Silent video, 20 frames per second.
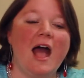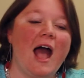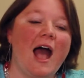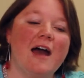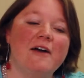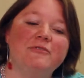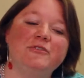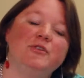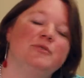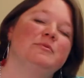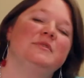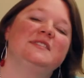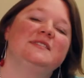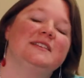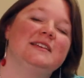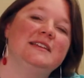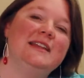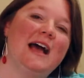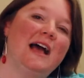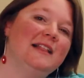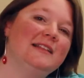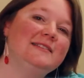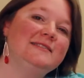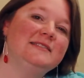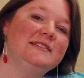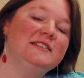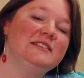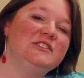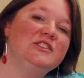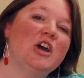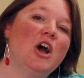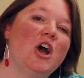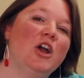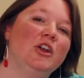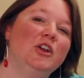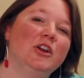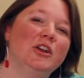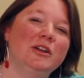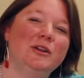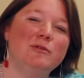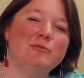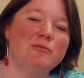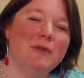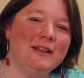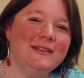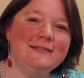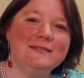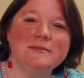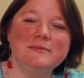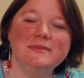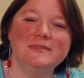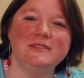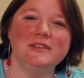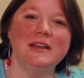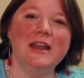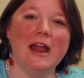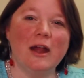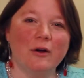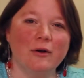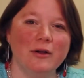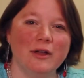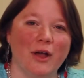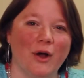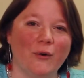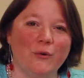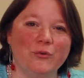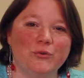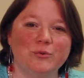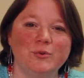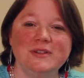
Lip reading: After risk analysis, you're going to run some scenarios.